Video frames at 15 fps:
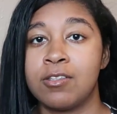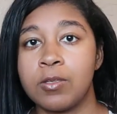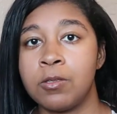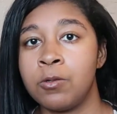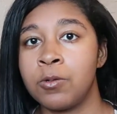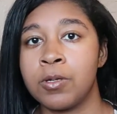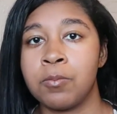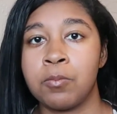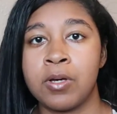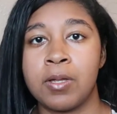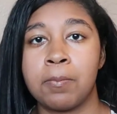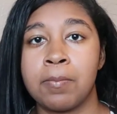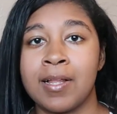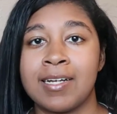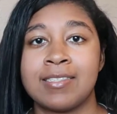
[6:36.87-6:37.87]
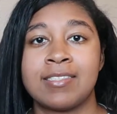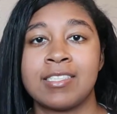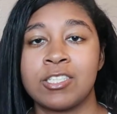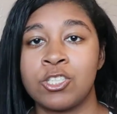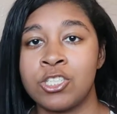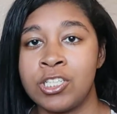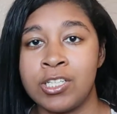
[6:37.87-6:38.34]
you can put
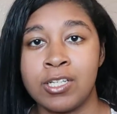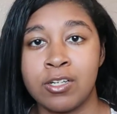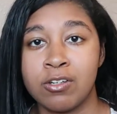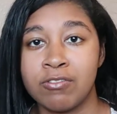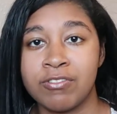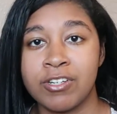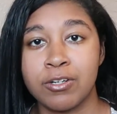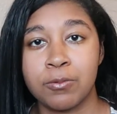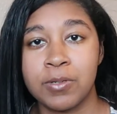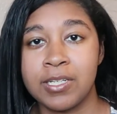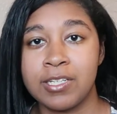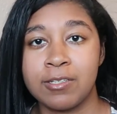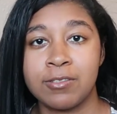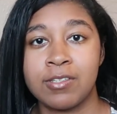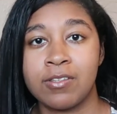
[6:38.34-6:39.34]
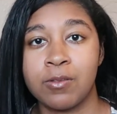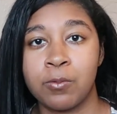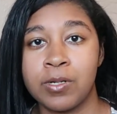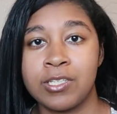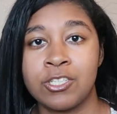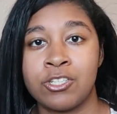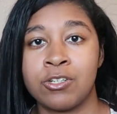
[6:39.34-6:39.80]
plastic sheeting over your windows in the
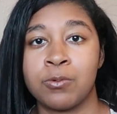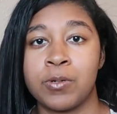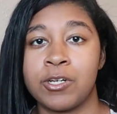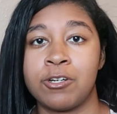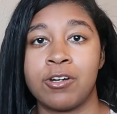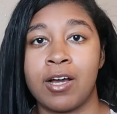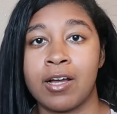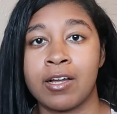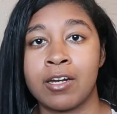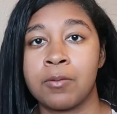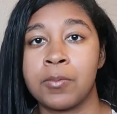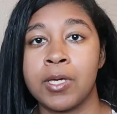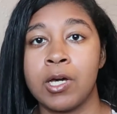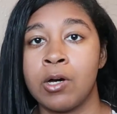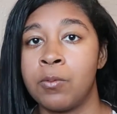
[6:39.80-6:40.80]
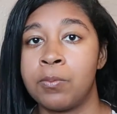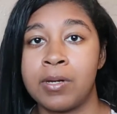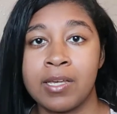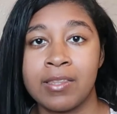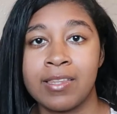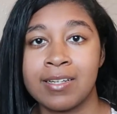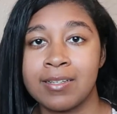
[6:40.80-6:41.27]
winter when you're not going to be
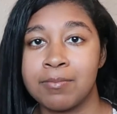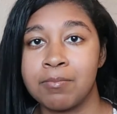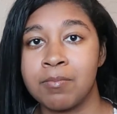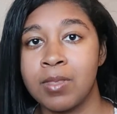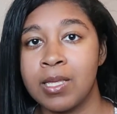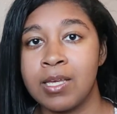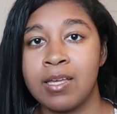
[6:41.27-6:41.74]
opening them.